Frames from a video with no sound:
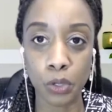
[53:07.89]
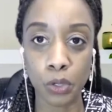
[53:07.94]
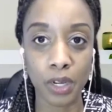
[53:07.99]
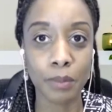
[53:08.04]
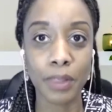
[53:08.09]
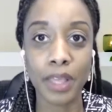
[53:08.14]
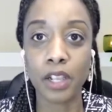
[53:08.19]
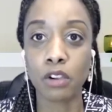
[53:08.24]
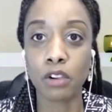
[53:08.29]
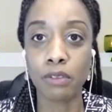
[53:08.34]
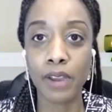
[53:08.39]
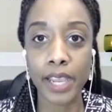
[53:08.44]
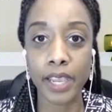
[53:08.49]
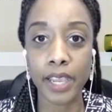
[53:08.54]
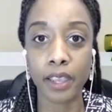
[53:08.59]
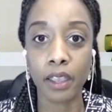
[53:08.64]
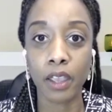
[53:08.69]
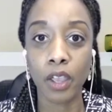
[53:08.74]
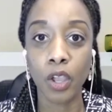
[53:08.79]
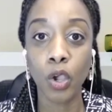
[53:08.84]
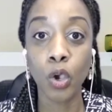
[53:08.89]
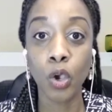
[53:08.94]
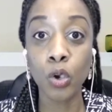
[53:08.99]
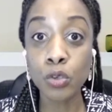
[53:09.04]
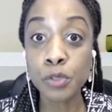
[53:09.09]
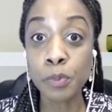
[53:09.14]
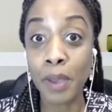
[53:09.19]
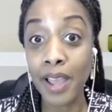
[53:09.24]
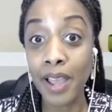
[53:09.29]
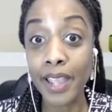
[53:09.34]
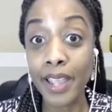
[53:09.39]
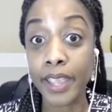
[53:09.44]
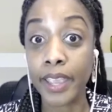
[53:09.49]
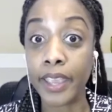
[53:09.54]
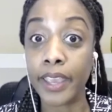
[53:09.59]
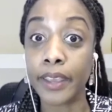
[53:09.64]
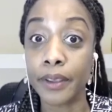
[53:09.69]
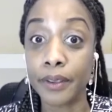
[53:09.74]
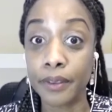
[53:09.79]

And I'm like, great, who's buying it?